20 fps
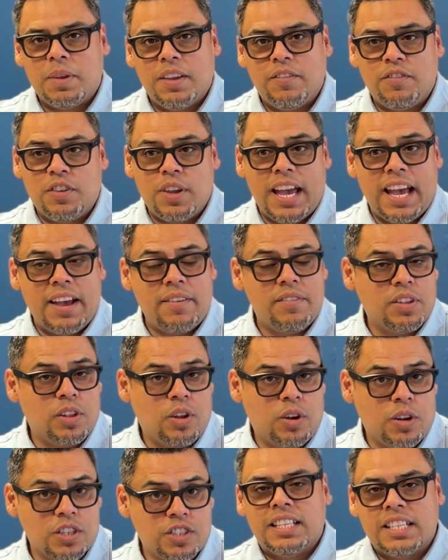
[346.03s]
If you have a
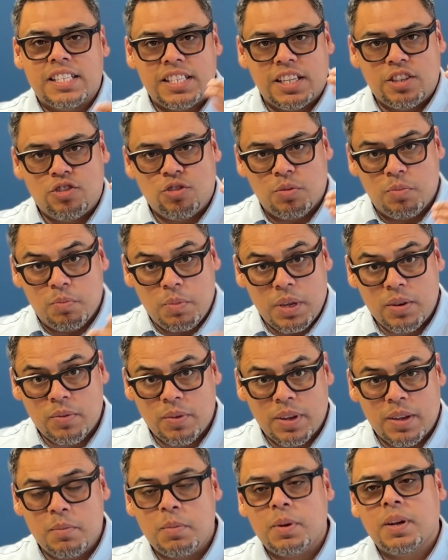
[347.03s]
large central
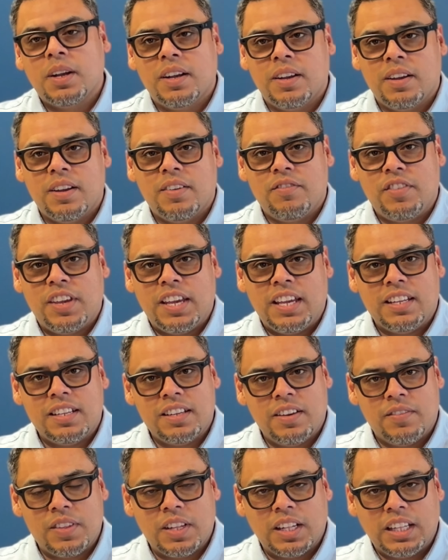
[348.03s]
midrib vein
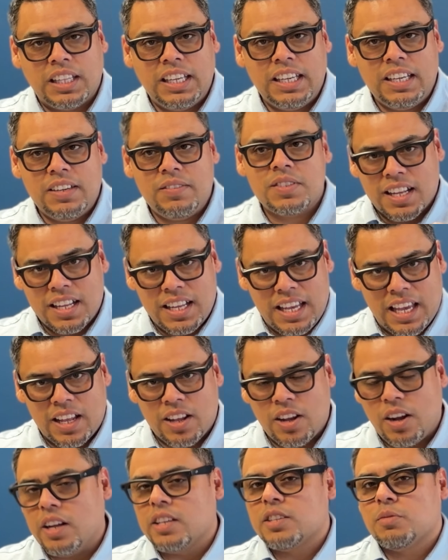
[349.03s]
of the leaves,
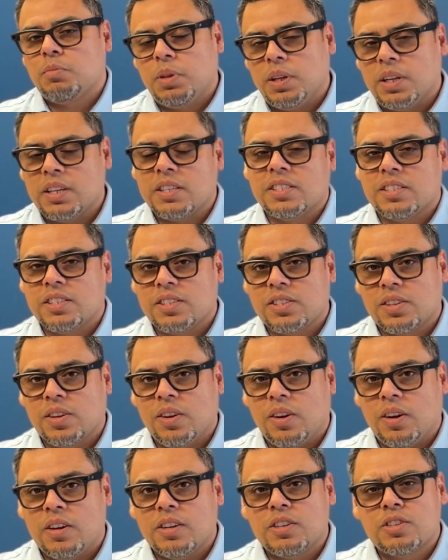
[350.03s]
can cause plugs in a cigar.